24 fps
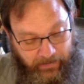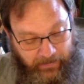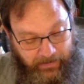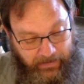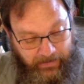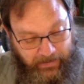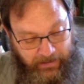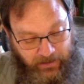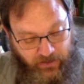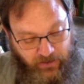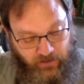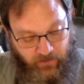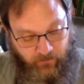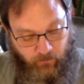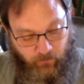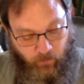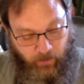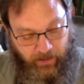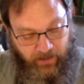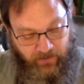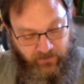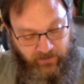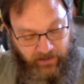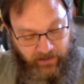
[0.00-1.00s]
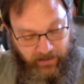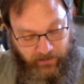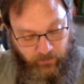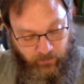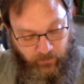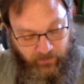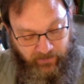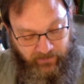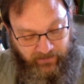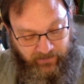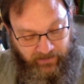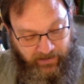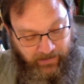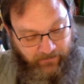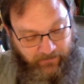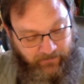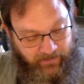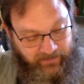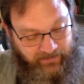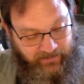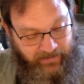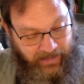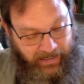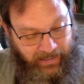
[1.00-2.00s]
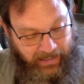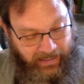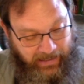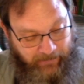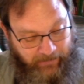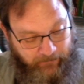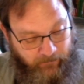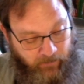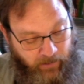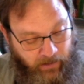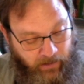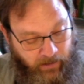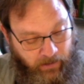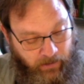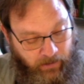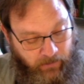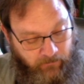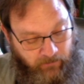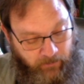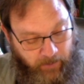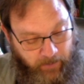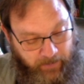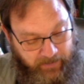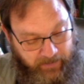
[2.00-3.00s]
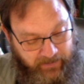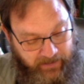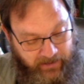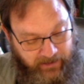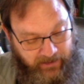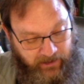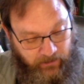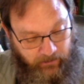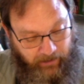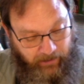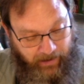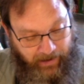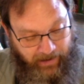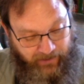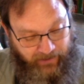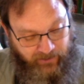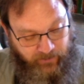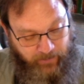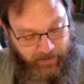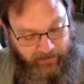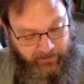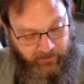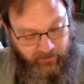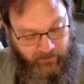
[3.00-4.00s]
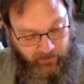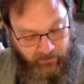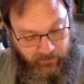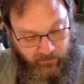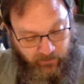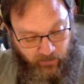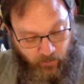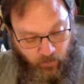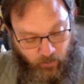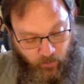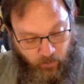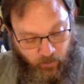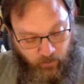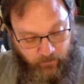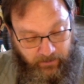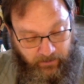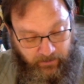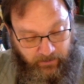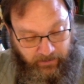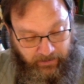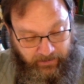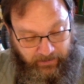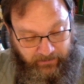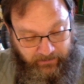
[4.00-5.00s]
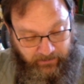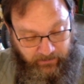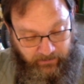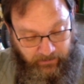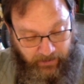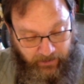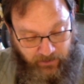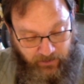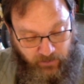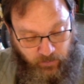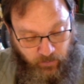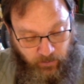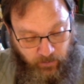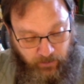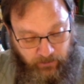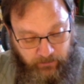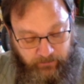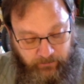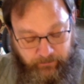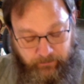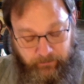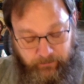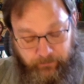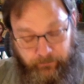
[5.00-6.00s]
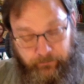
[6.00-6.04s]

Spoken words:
each of which has received its name from a particular aspect of the soul: the intellectual,